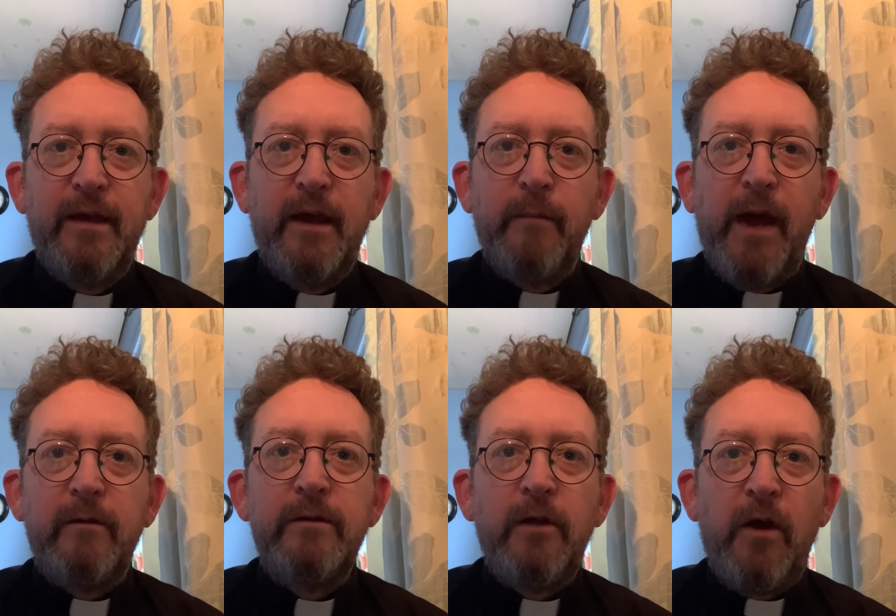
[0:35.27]

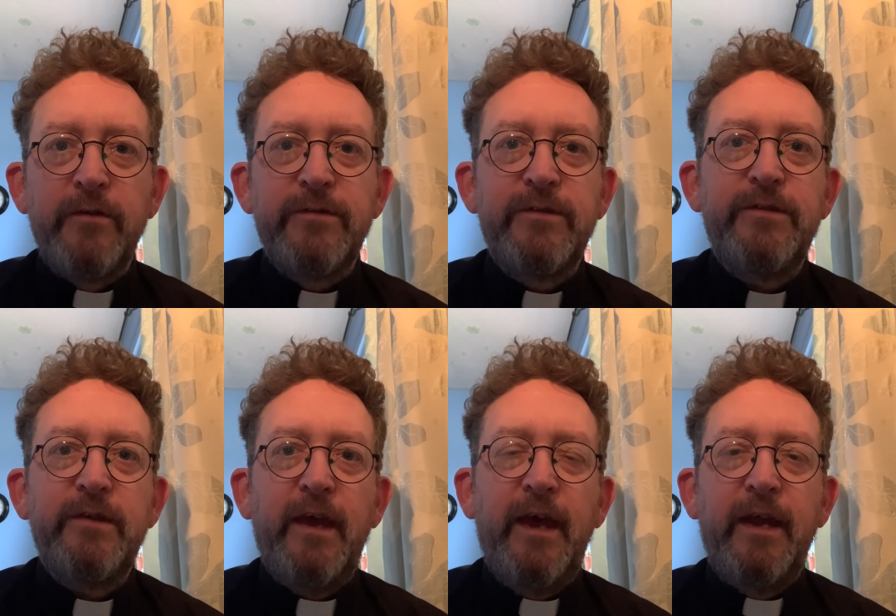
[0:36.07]
about loss,
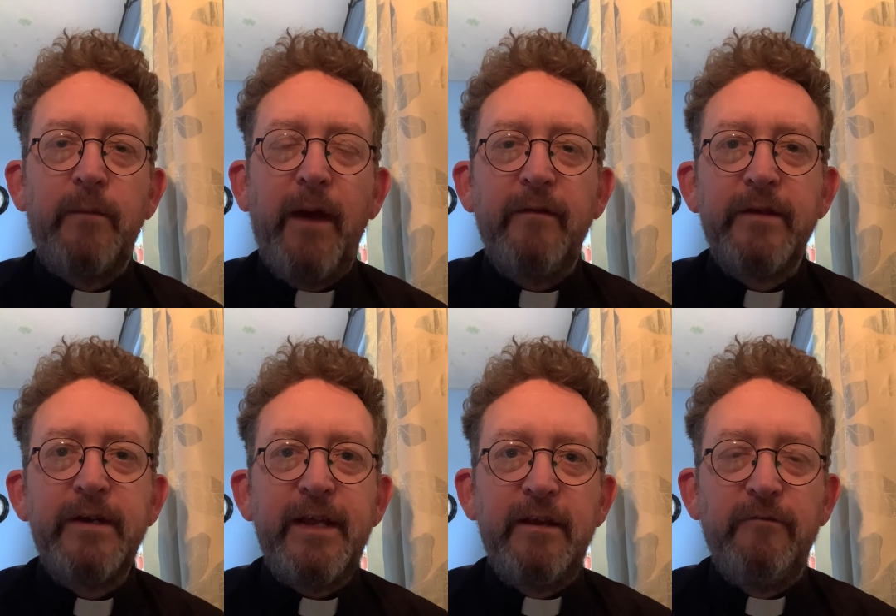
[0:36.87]
and about the
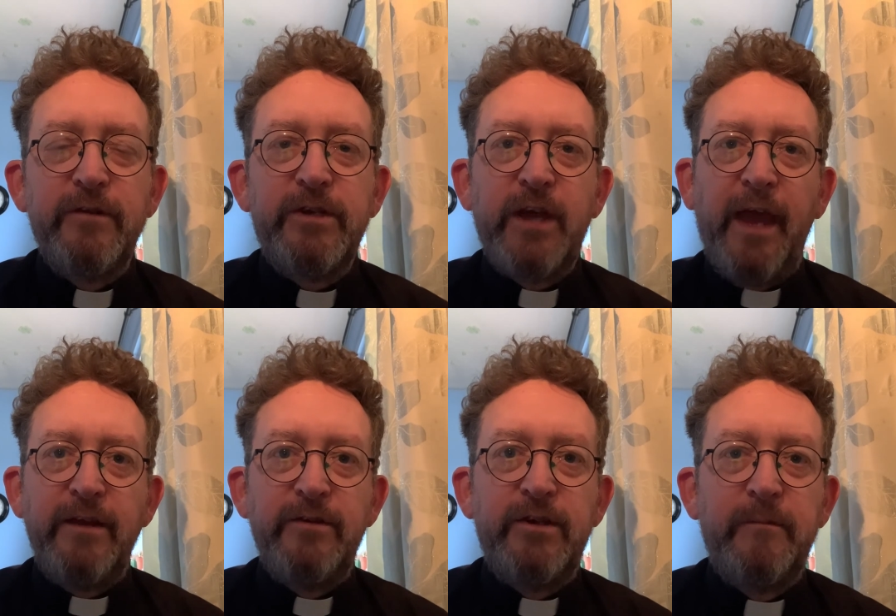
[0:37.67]
need for
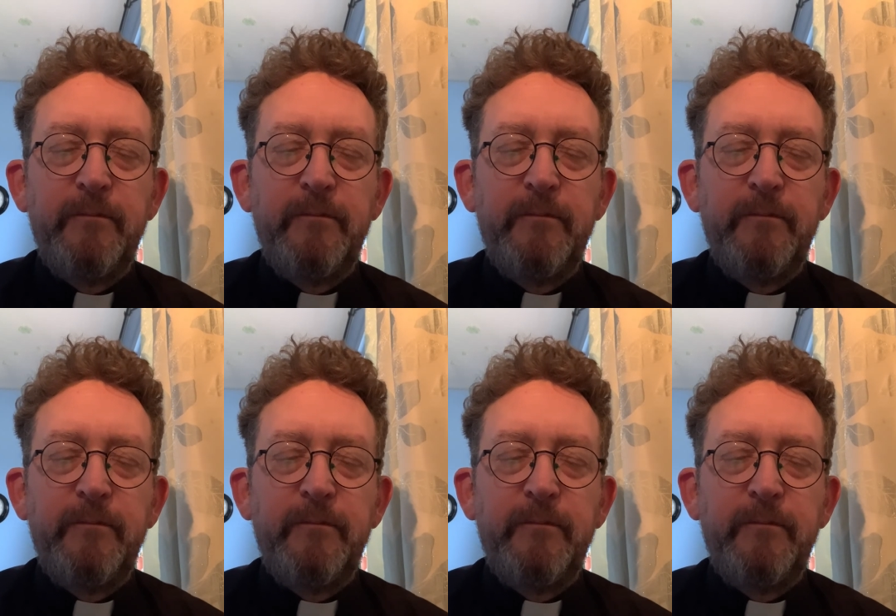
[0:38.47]
change.